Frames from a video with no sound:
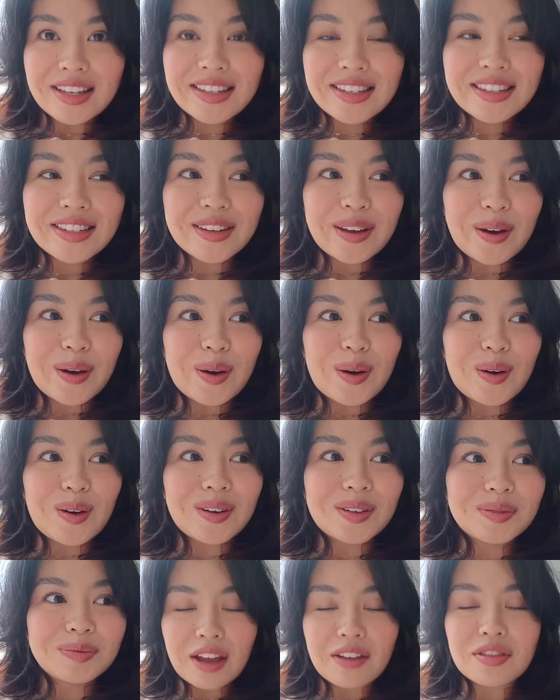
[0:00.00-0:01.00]

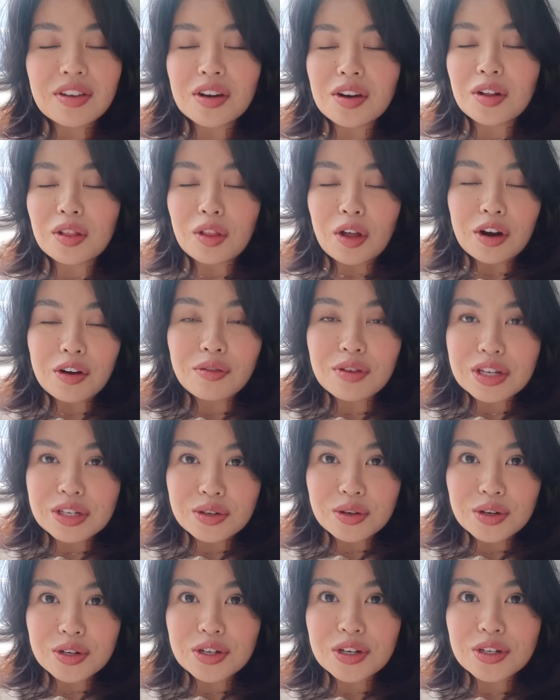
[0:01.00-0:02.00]
so I've done a lot of
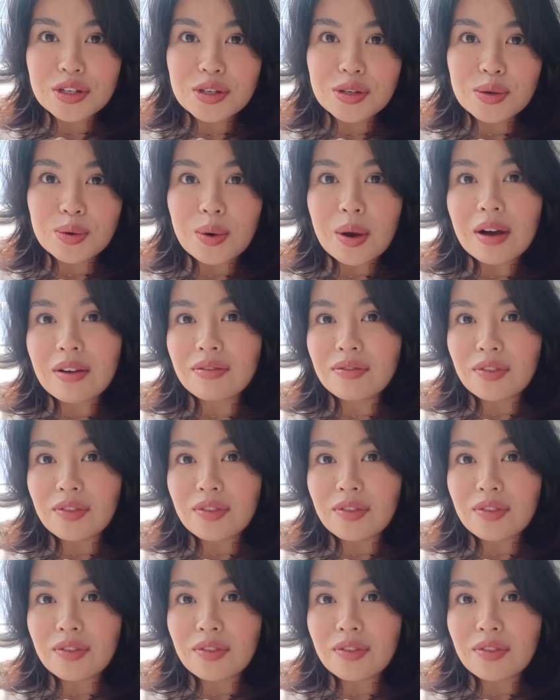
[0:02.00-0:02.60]
research to